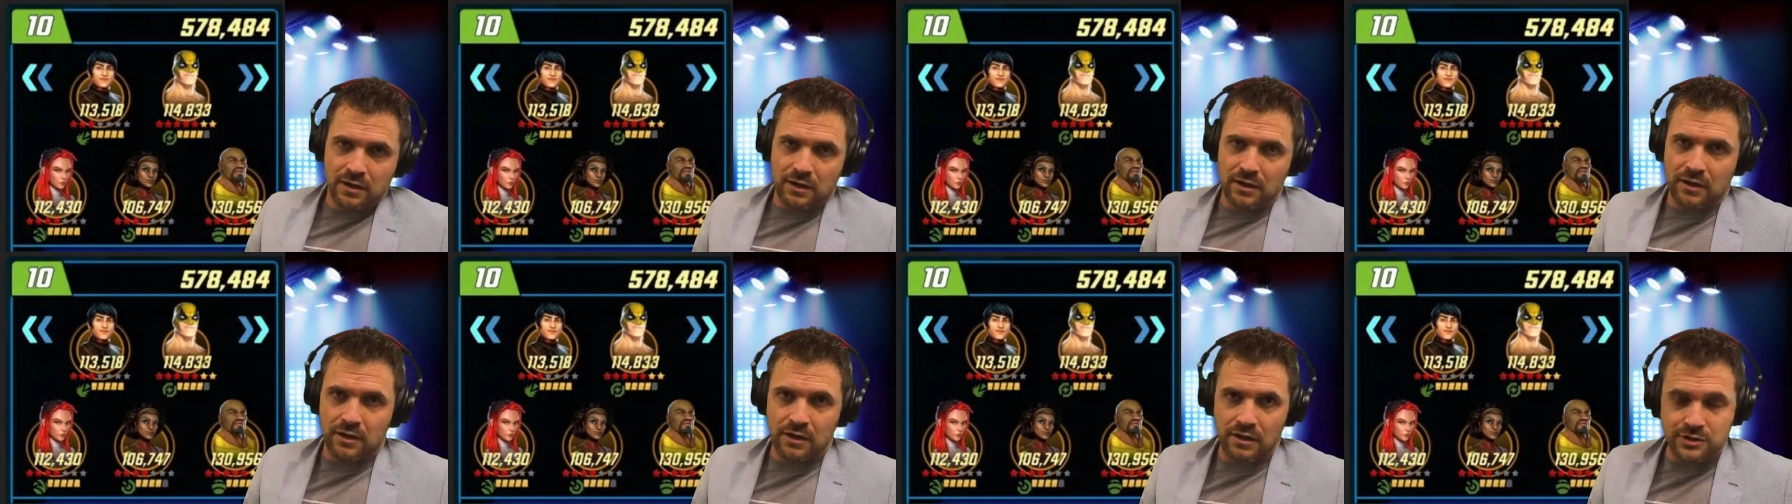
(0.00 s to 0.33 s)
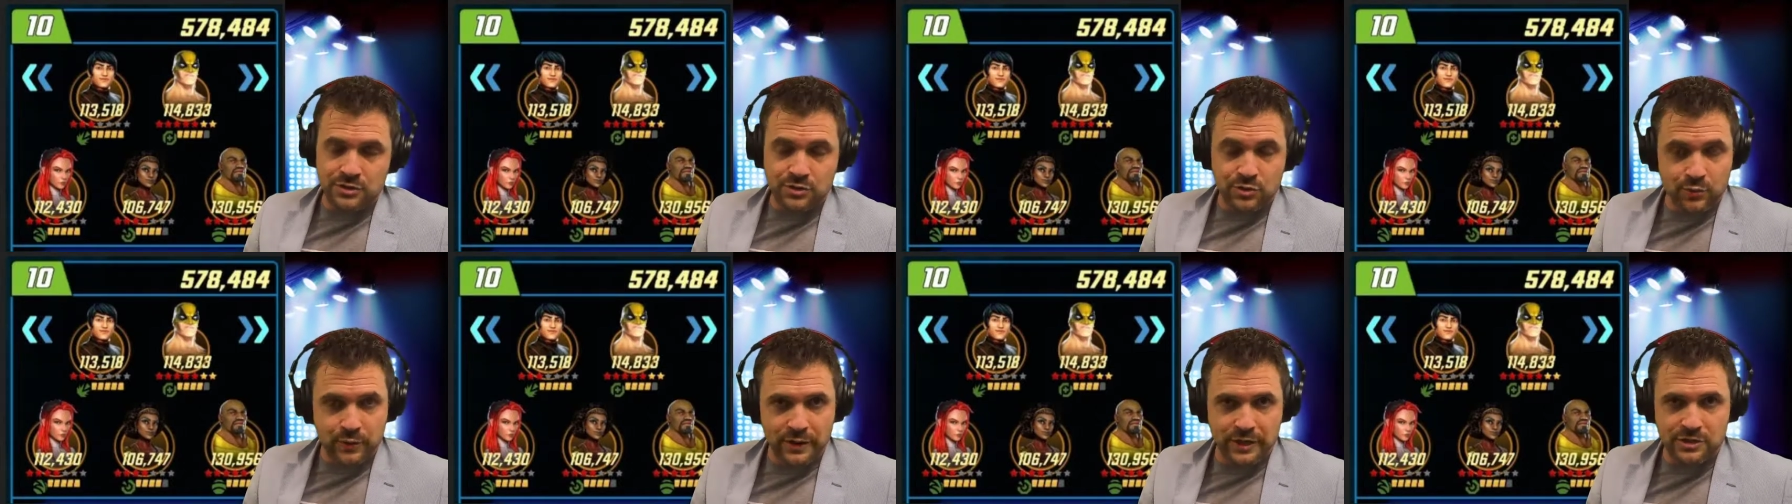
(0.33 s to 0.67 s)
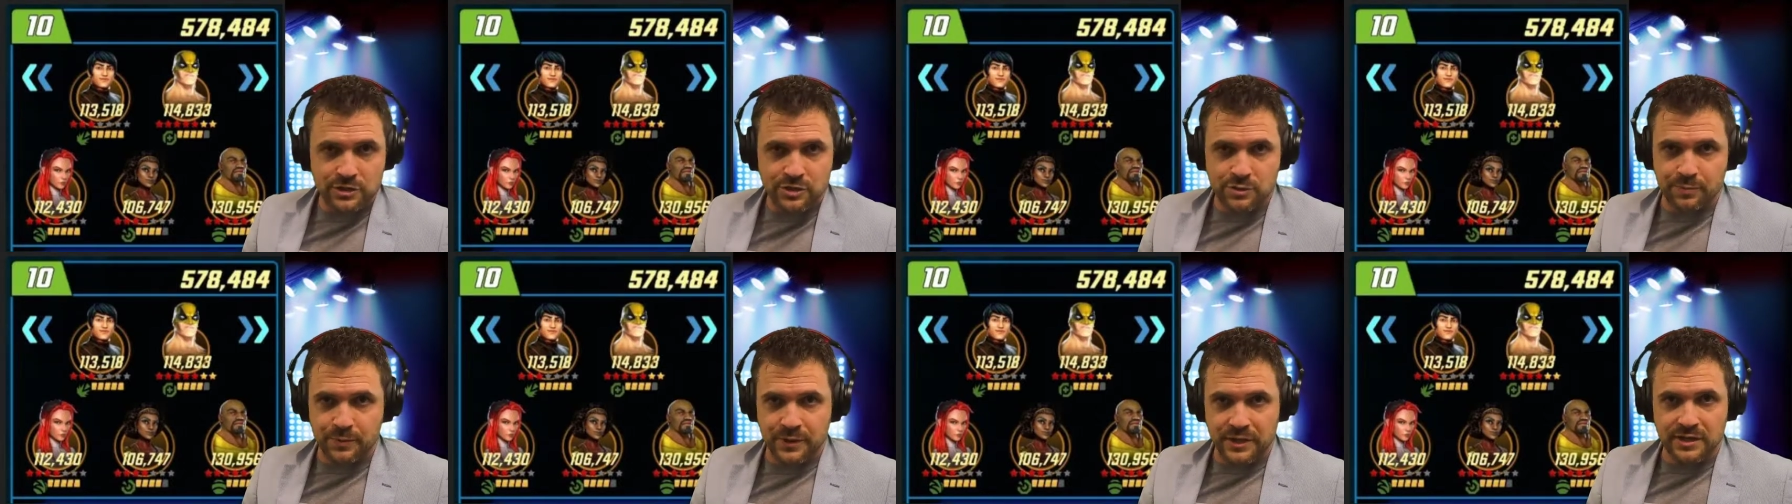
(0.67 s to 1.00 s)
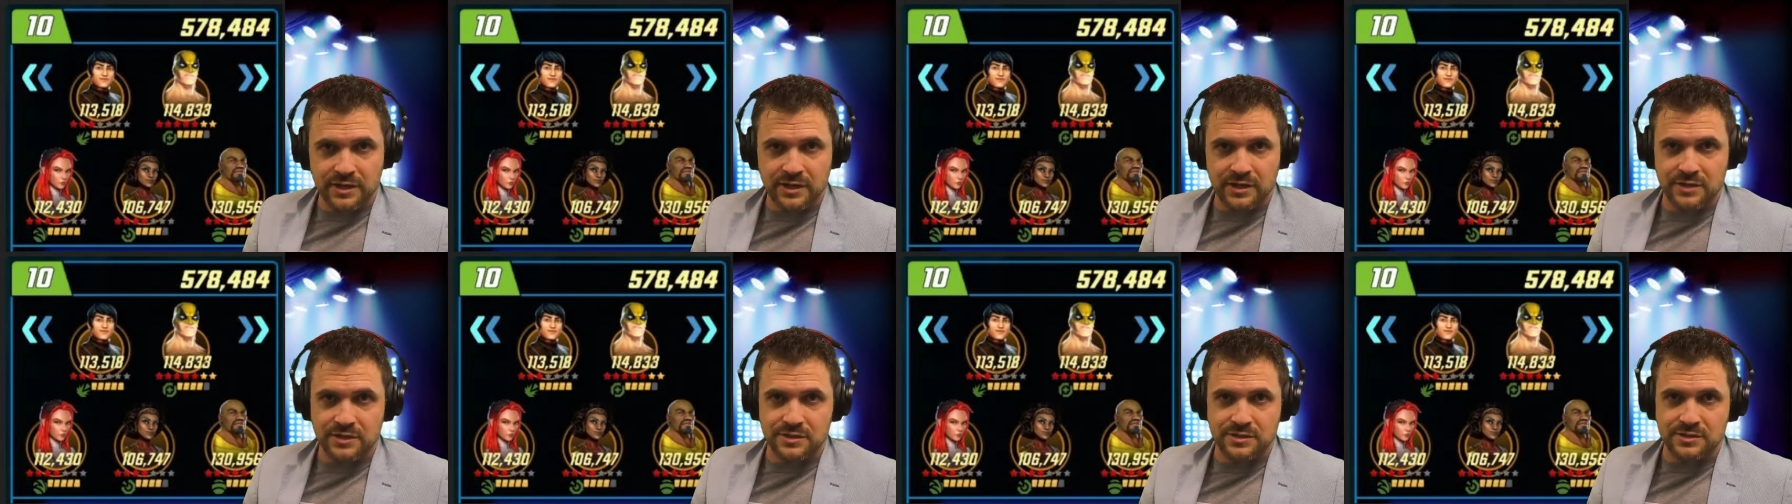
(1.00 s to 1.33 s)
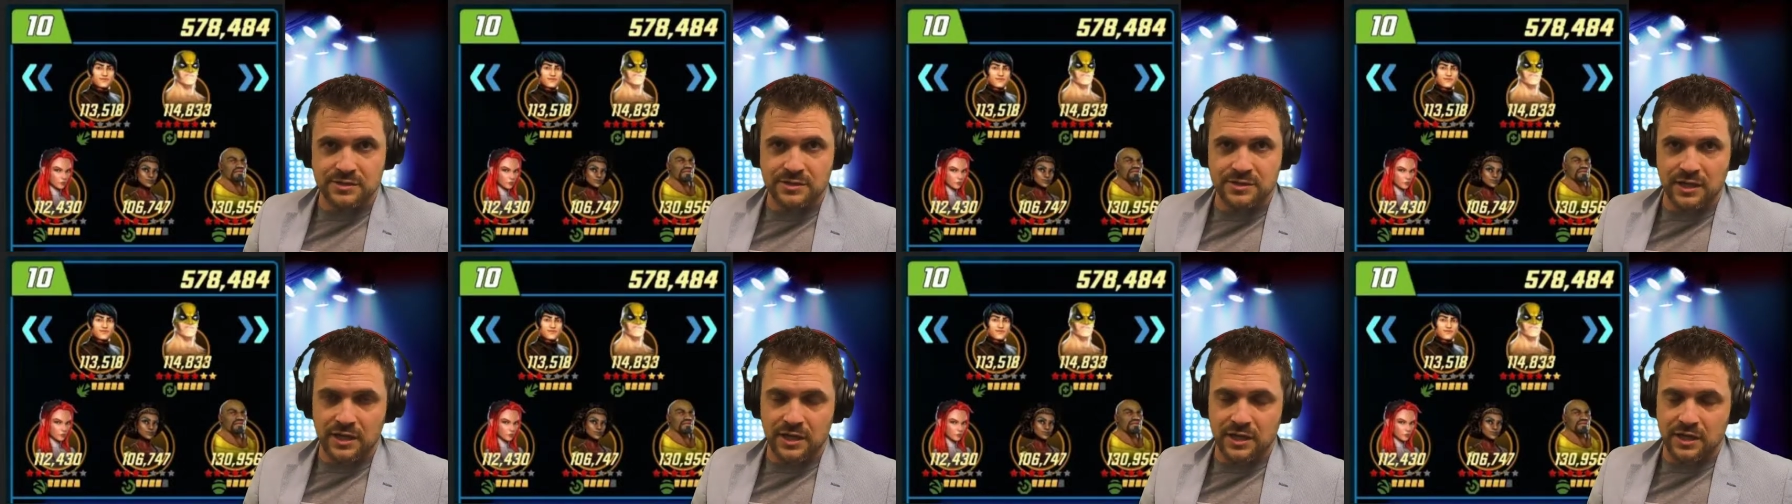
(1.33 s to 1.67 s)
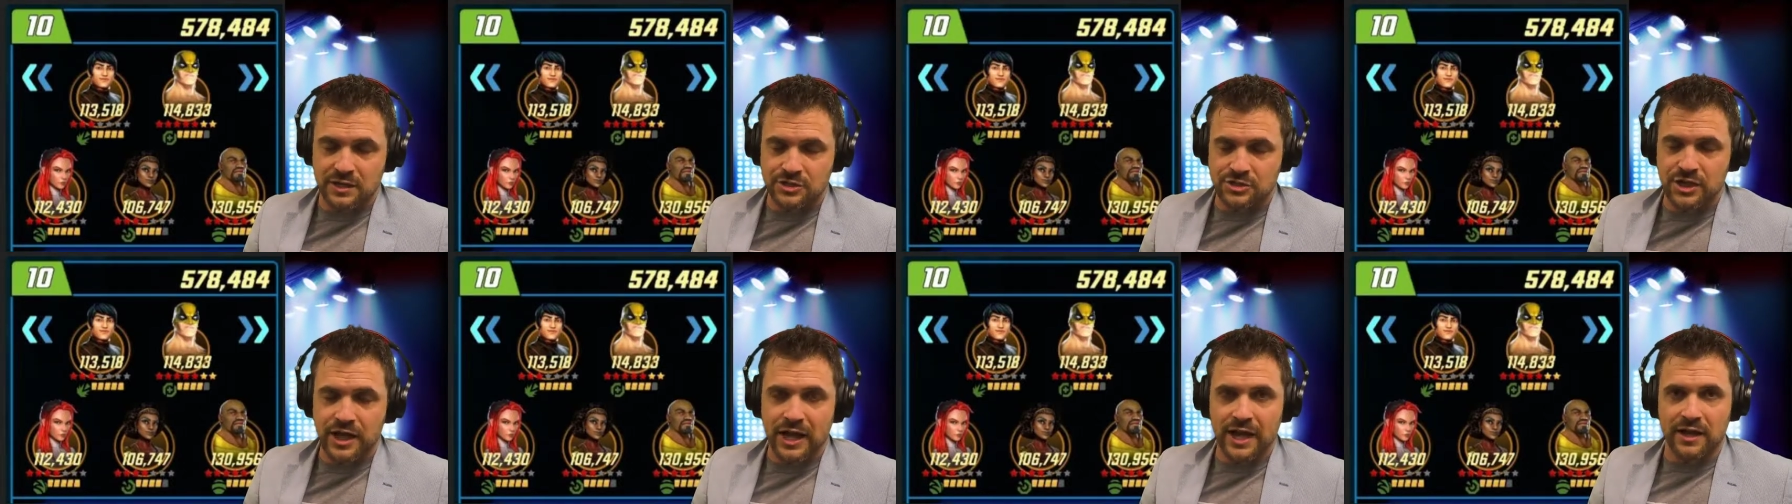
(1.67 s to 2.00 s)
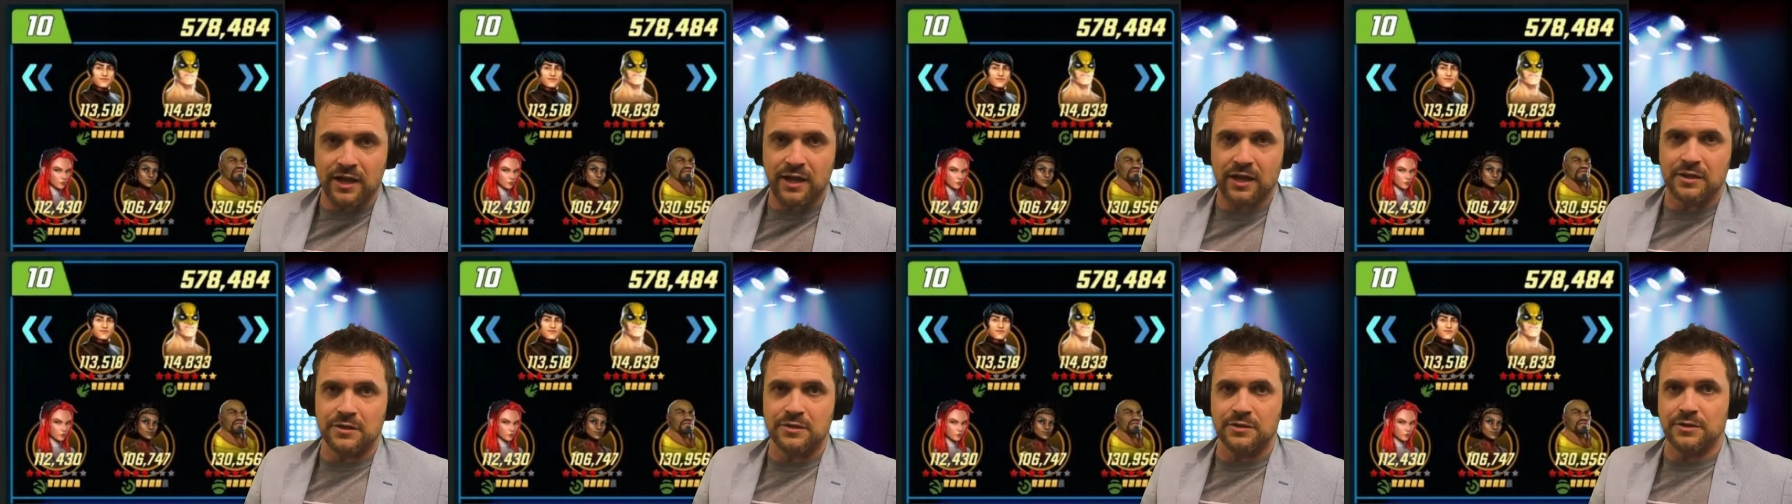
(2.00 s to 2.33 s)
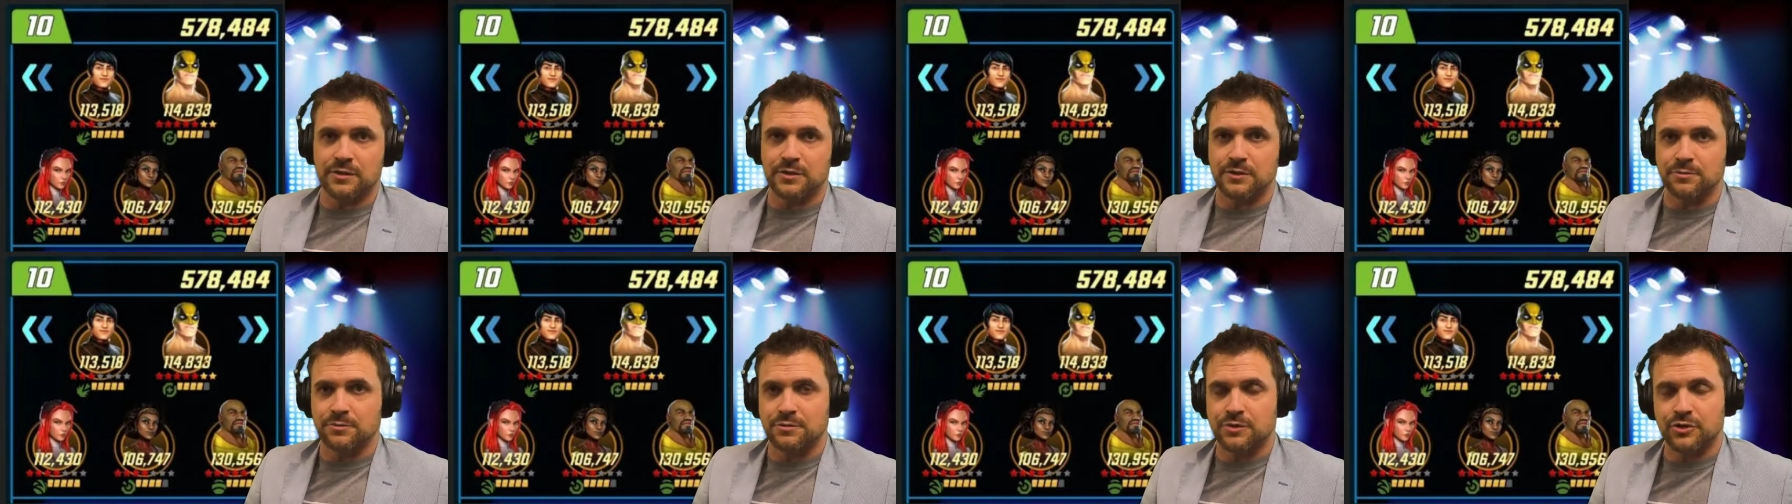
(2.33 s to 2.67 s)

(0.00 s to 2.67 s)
on Twitch because chat got a little